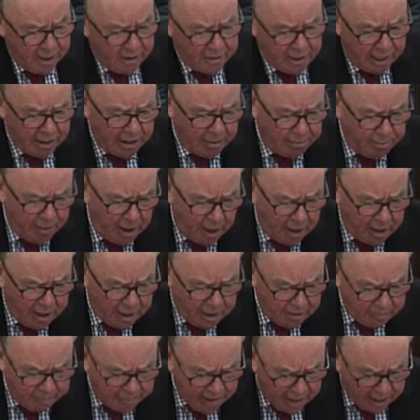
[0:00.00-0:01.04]
that the
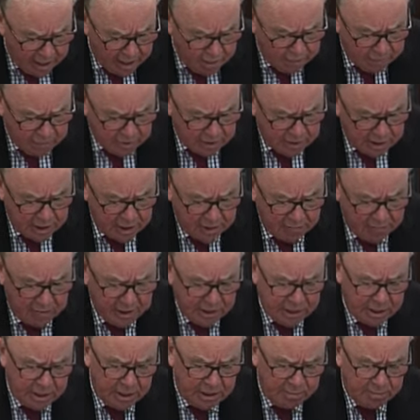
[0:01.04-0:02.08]
market value of the
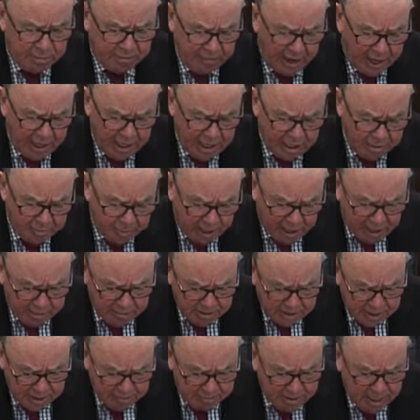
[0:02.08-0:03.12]
services provided by
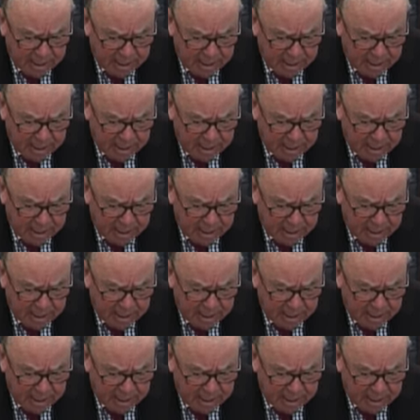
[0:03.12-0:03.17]
Mr.